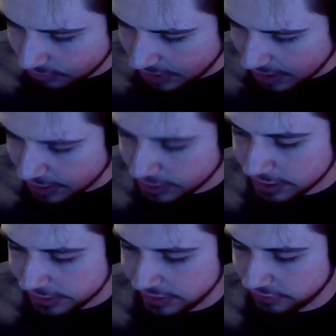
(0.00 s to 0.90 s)
Any
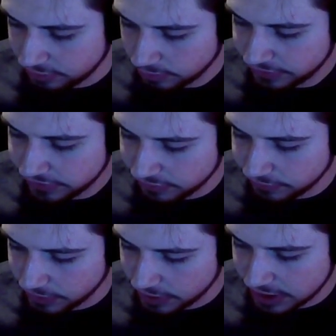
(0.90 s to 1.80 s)
ideas on what to do
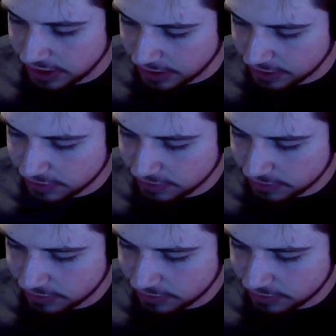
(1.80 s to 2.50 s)
for a cake?